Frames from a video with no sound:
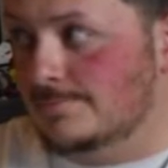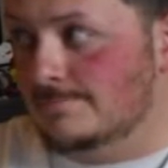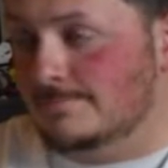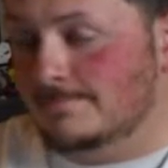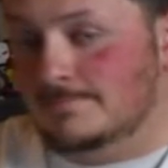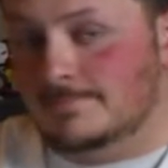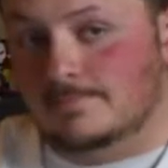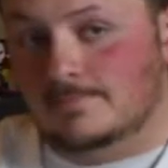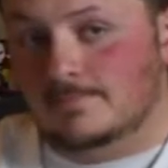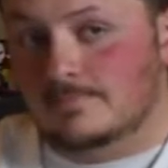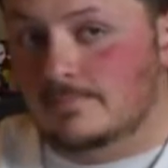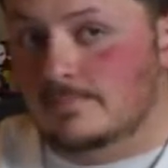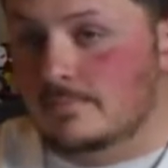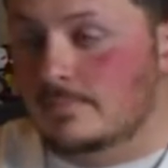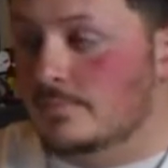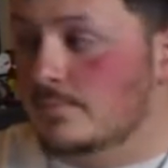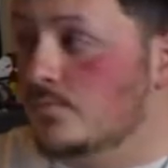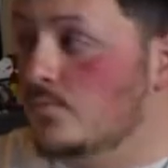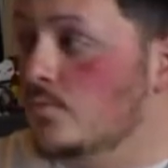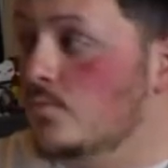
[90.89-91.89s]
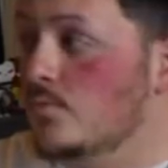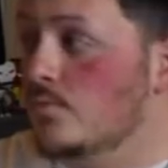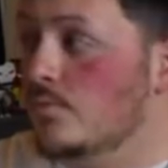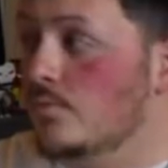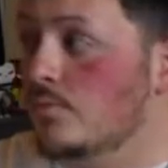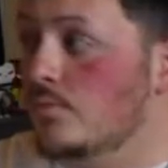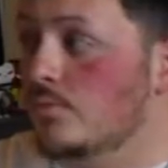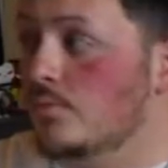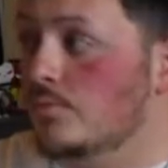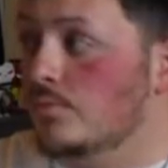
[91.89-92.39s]

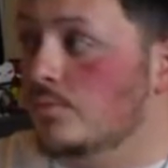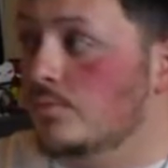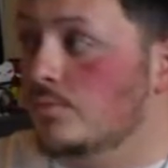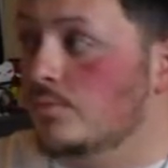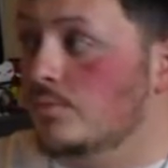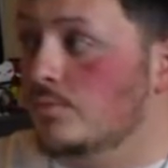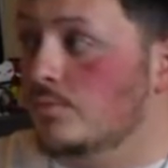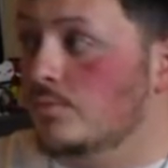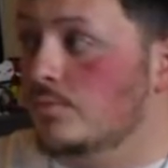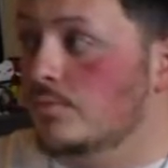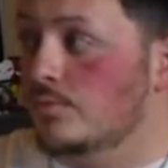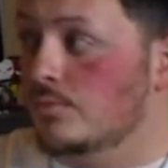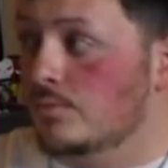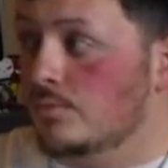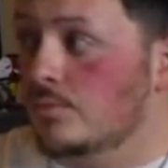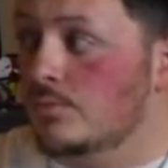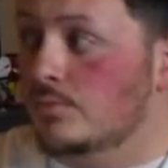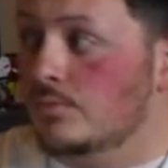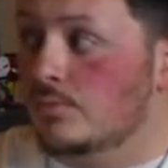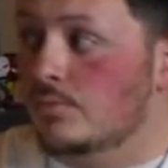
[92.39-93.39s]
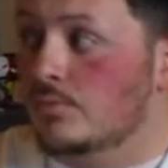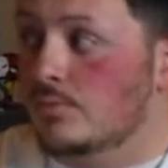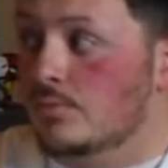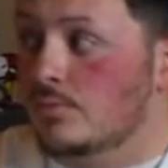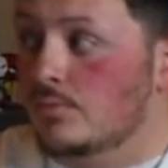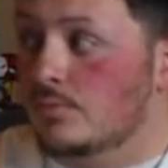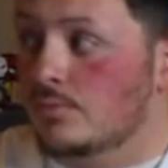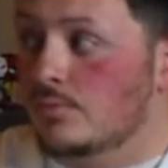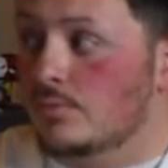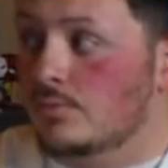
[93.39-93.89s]

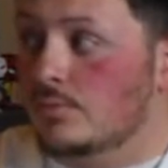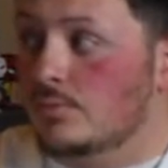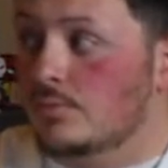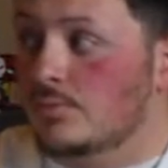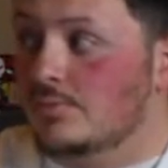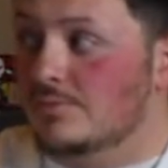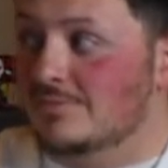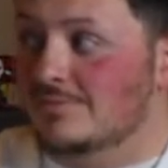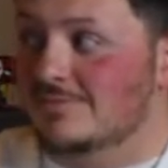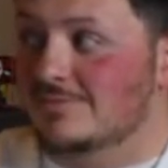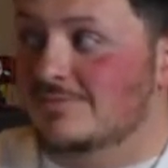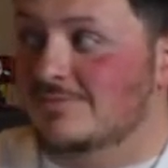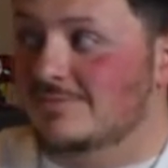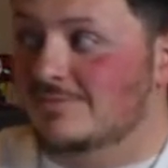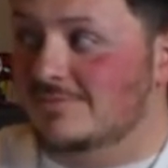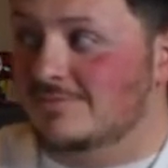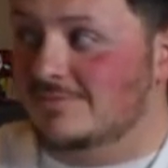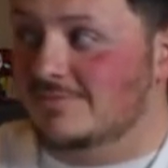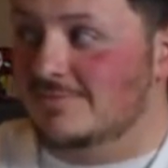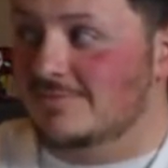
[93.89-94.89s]
The person shown says nothing.